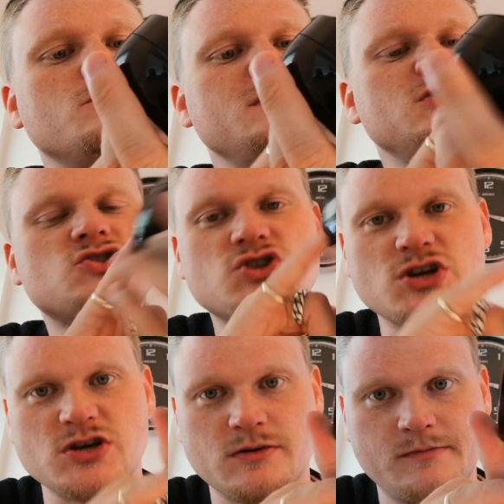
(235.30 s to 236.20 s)

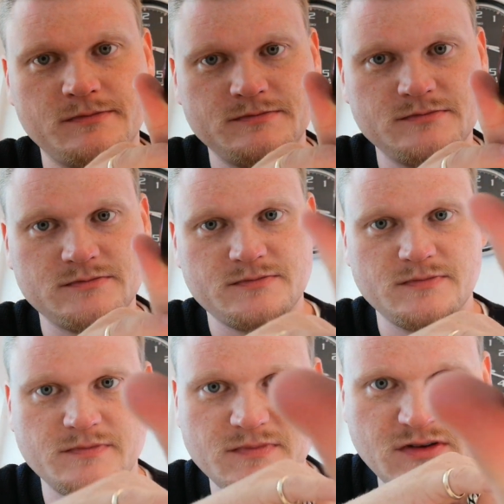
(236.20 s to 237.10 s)
Miche,
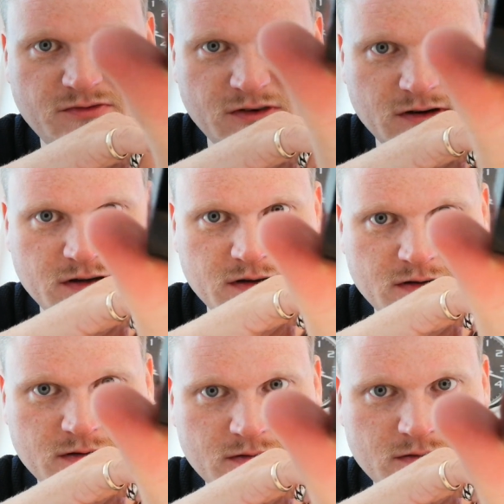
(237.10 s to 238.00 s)
if I
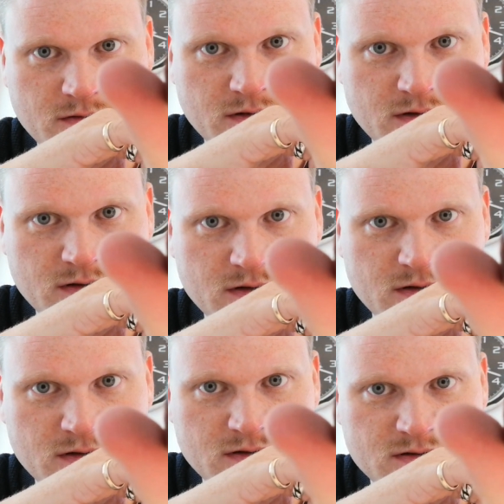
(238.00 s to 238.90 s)

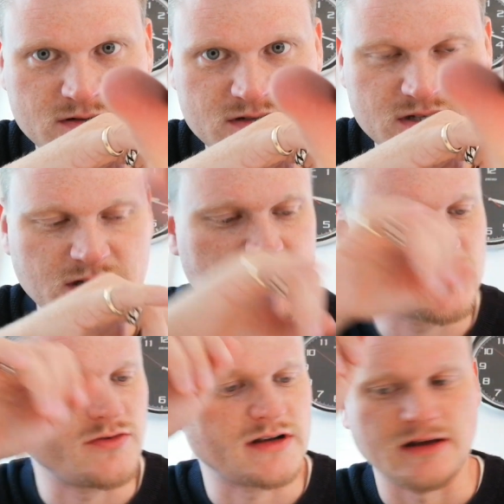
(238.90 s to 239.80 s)
say that
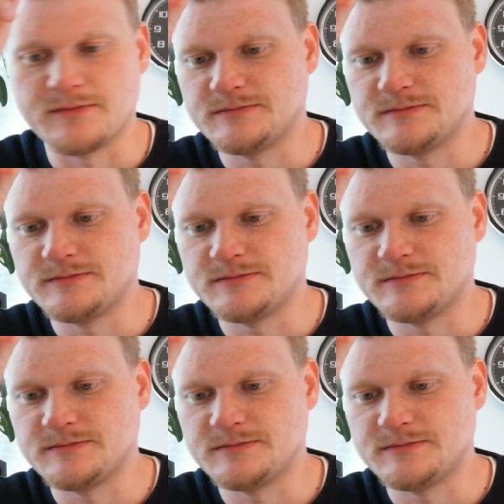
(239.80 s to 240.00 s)
correctly.